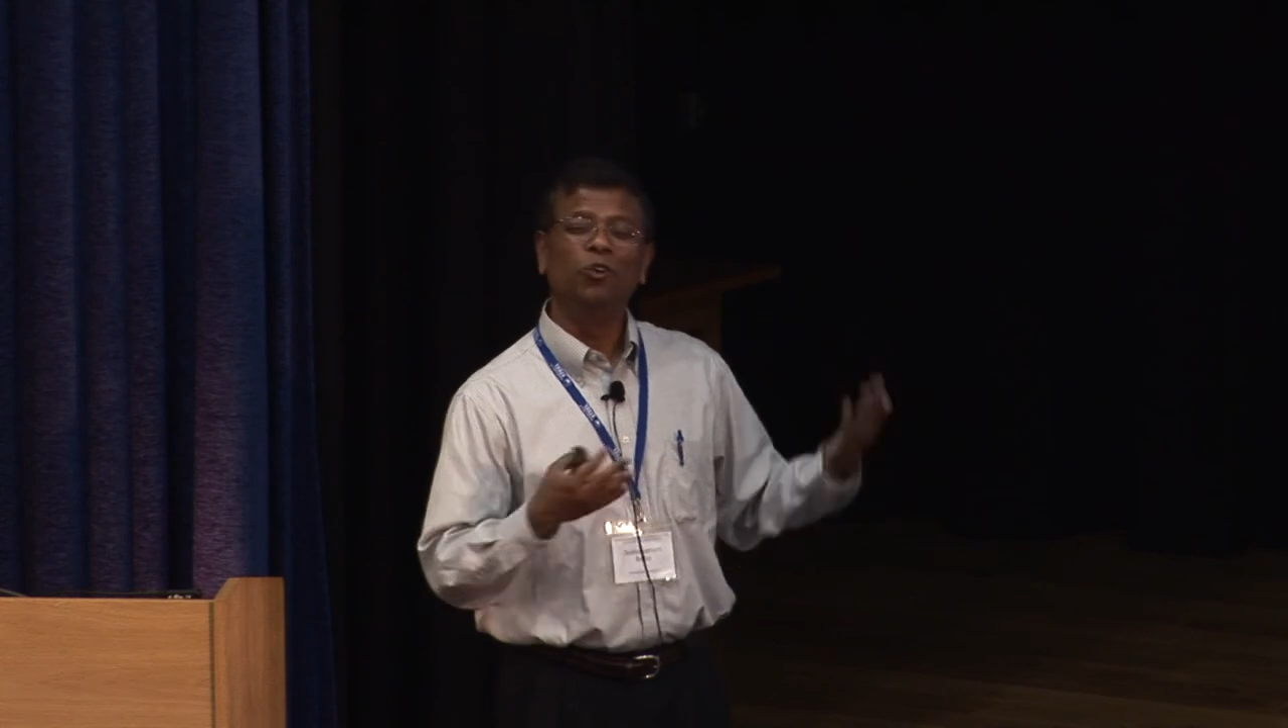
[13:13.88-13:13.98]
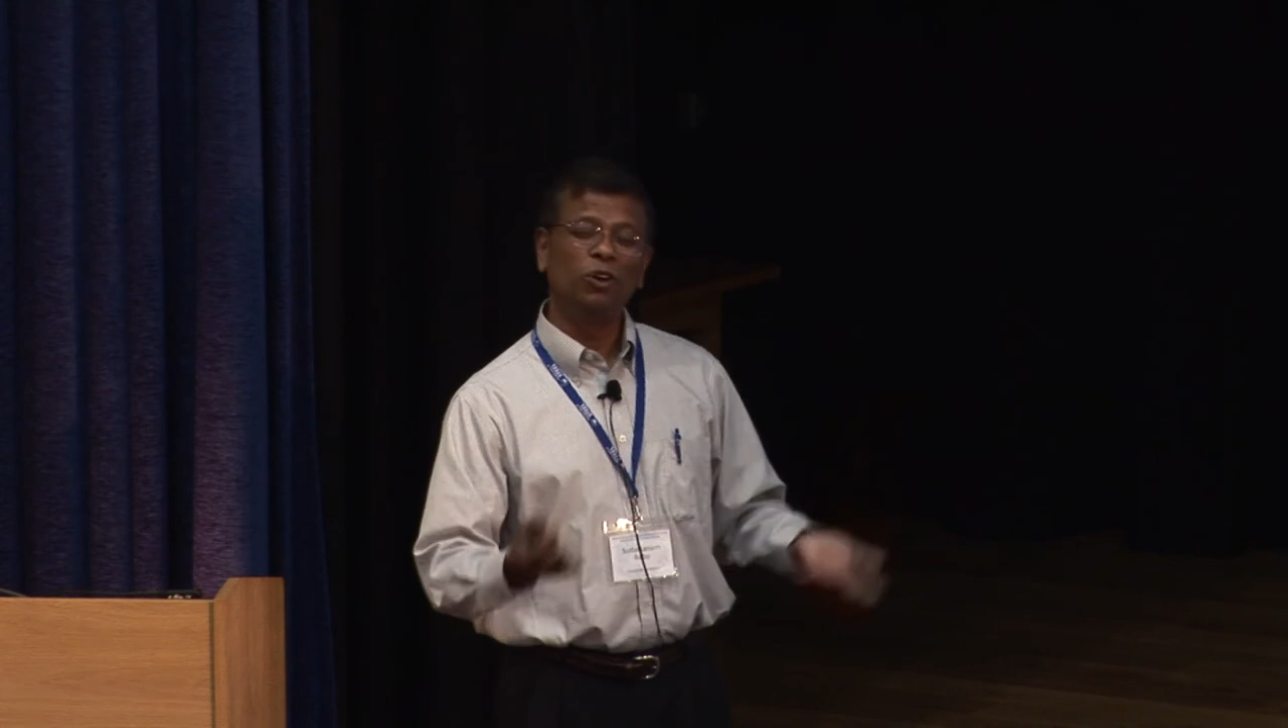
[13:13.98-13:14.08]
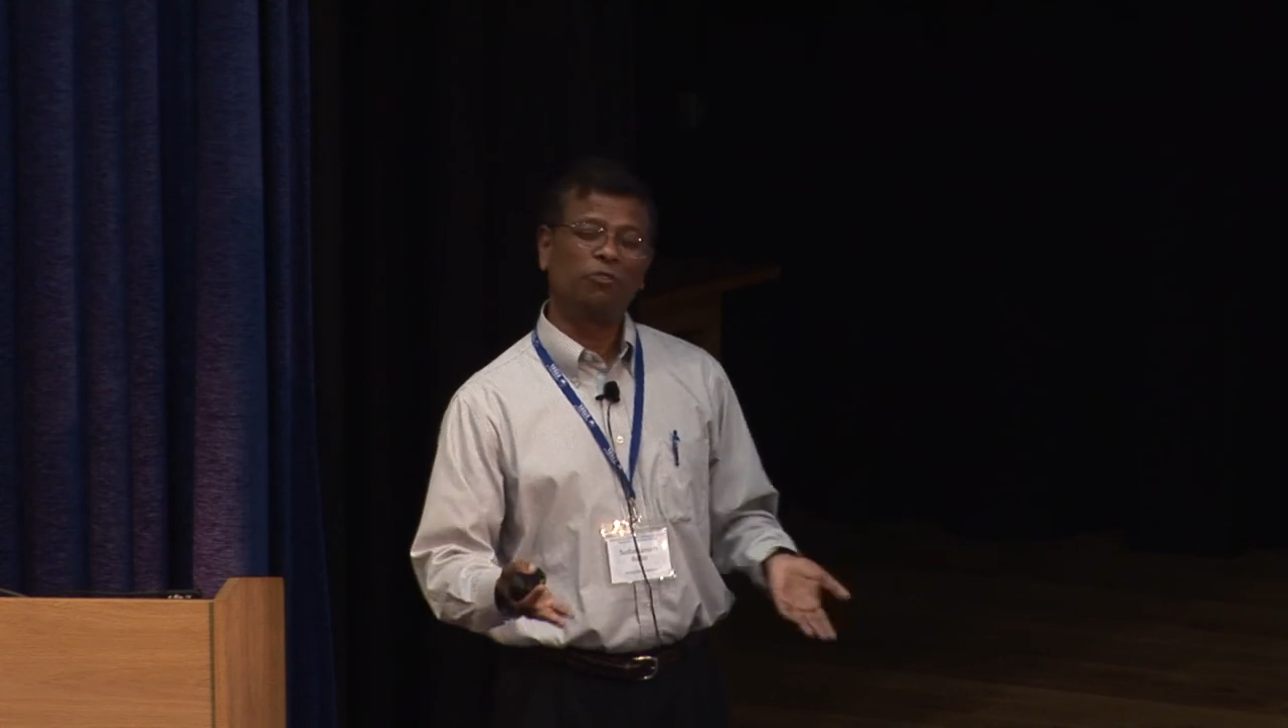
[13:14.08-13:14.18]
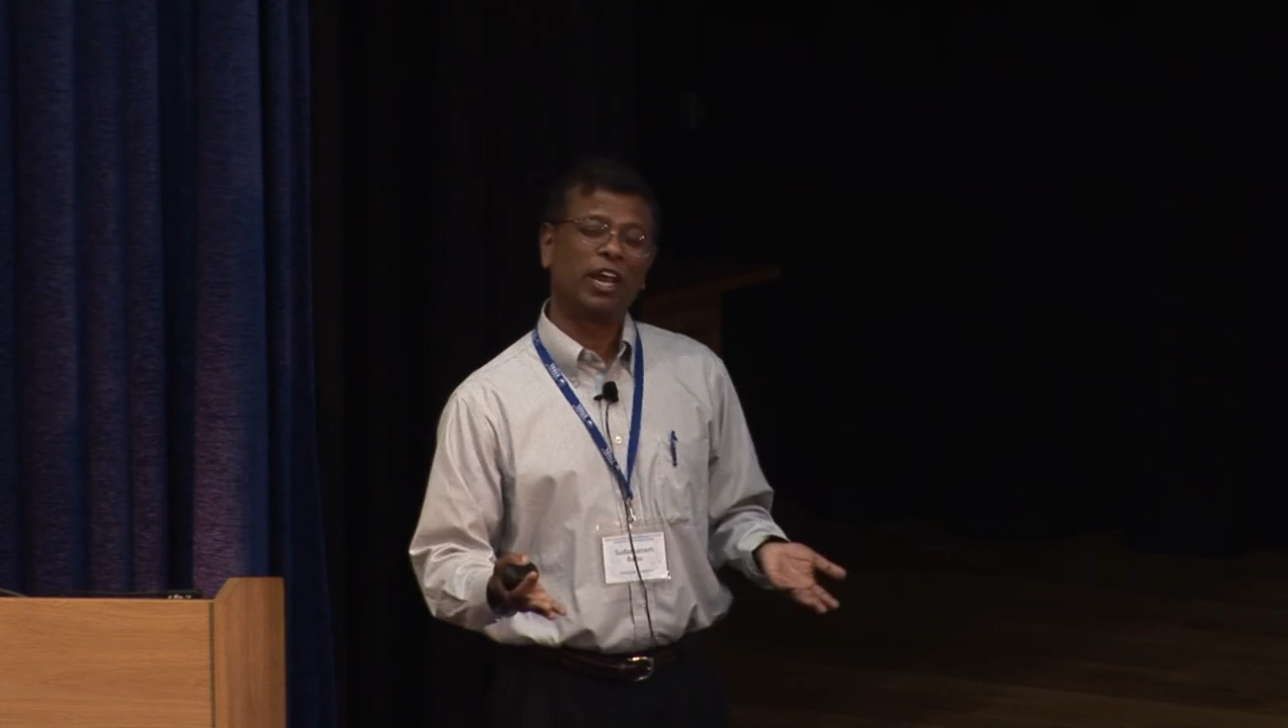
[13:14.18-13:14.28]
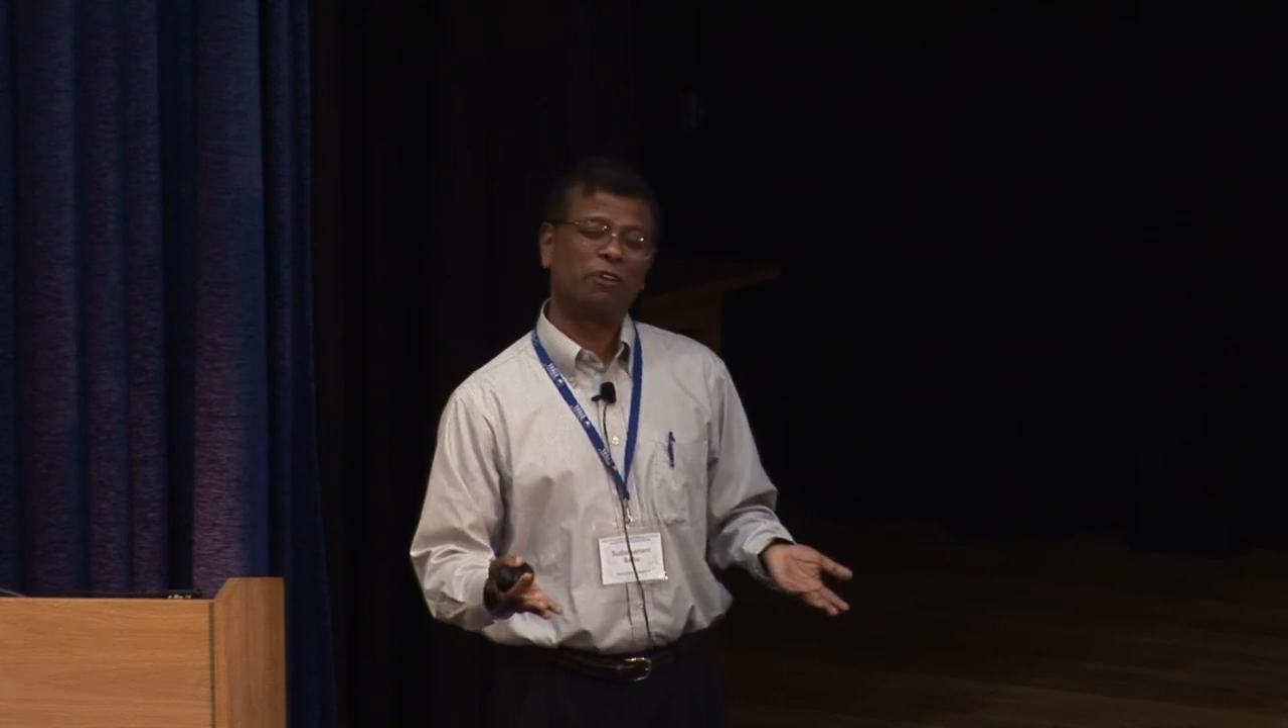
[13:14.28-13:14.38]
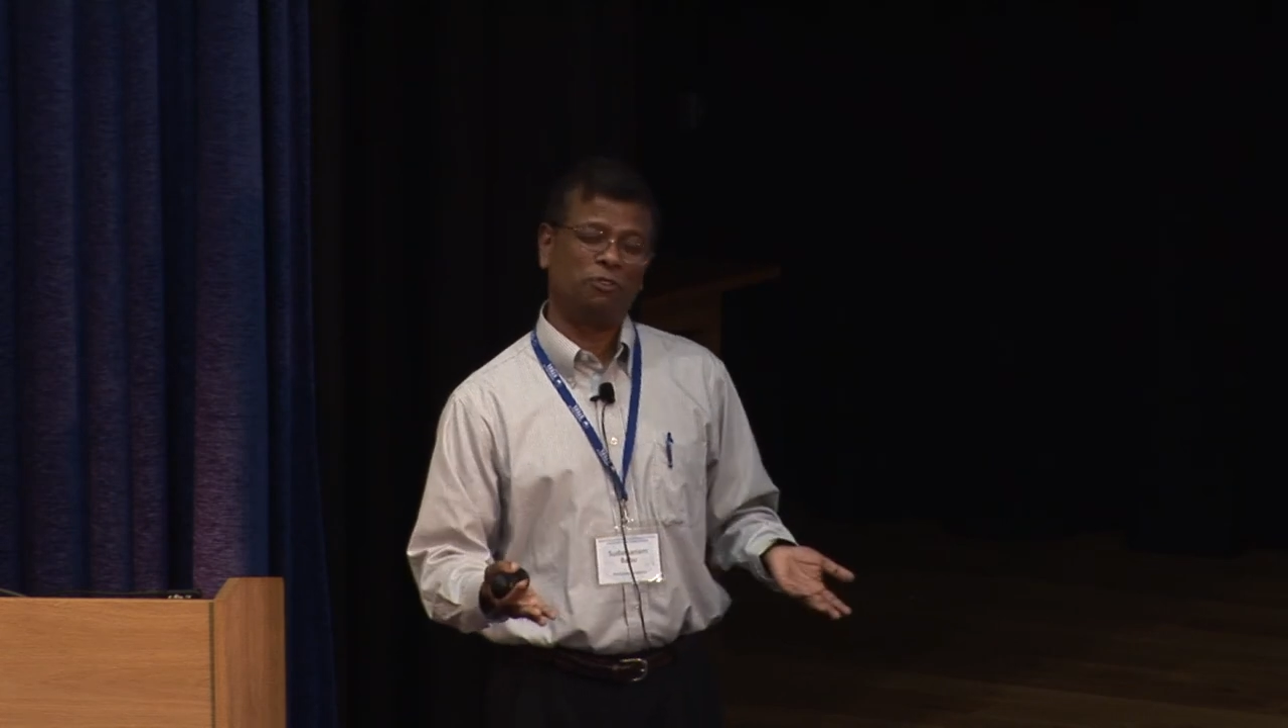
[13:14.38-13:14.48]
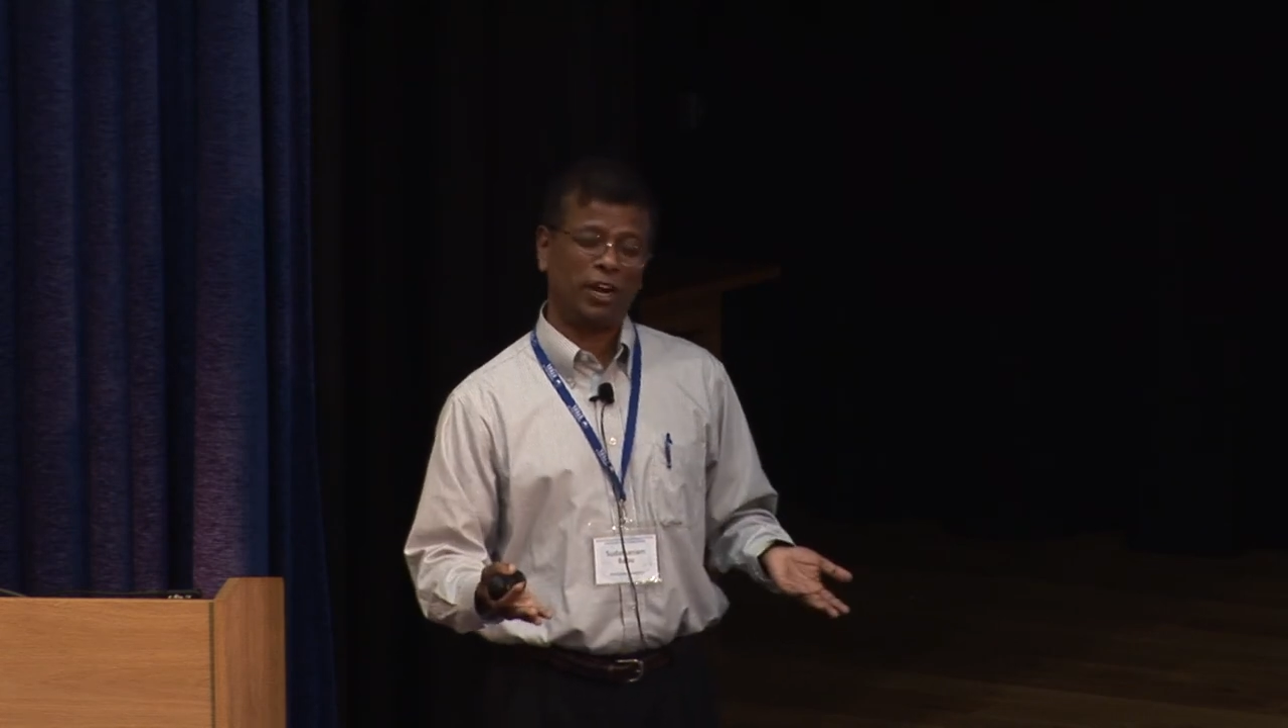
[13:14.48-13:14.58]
you will get